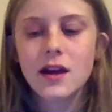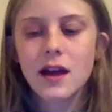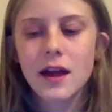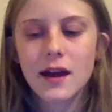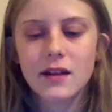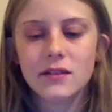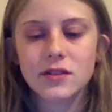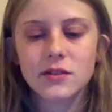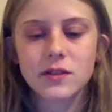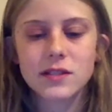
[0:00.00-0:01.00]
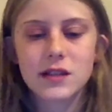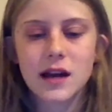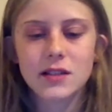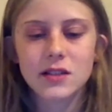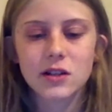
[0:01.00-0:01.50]
And so the reason
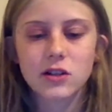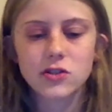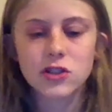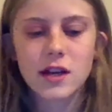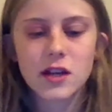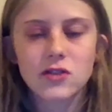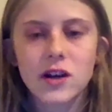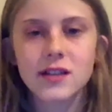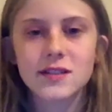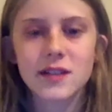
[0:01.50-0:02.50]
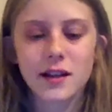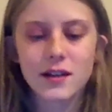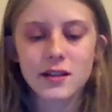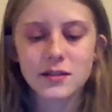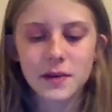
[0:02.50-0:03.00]
I started crocheting and trying to sell
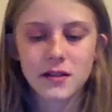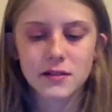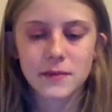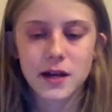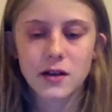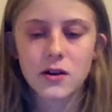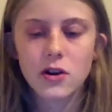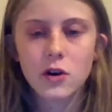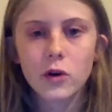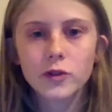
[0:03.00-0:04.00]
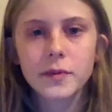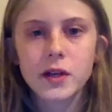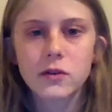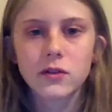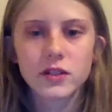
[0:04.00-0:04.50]
it is because my
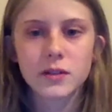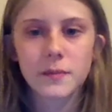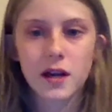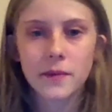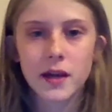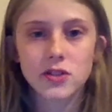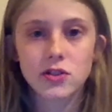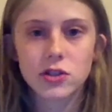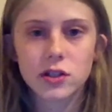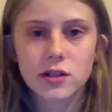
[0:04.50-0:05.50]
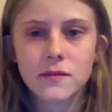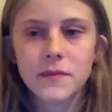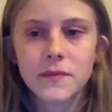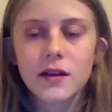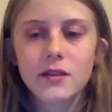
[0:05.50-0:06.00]
ultimate goal is to become a surgeon.
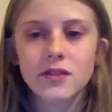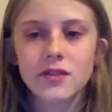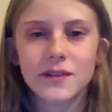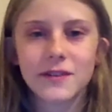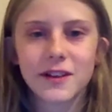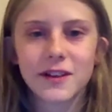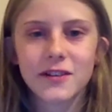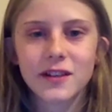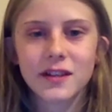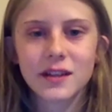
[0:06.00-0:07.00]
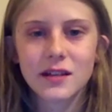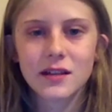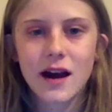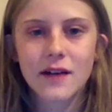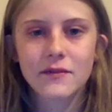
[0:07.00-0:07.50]
So I'm definitely going to need
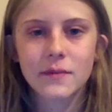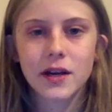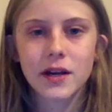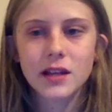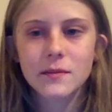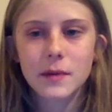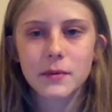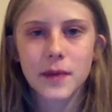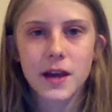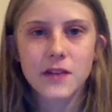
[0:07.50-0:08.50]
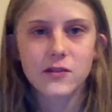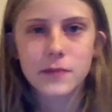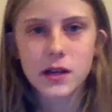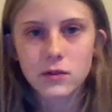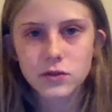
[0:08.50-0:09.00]
to have the money to be able to pay for
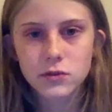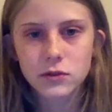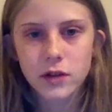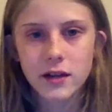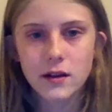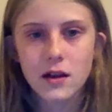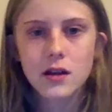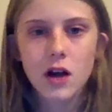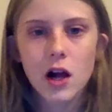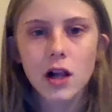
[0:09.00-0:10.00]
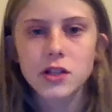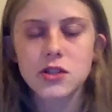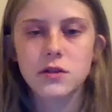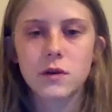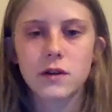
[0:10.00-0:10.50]
medical school and college
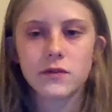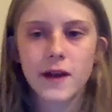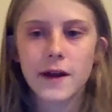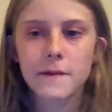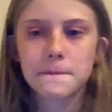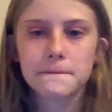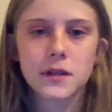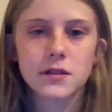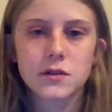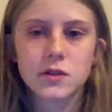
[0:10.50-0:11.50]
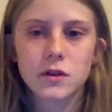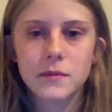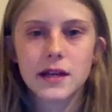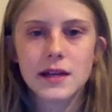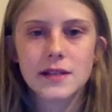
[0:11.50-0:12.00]
and so on for that. And so it's going to
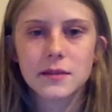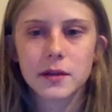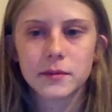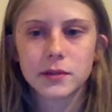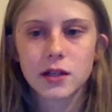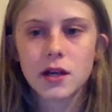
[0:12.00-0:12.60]
be nice to be able to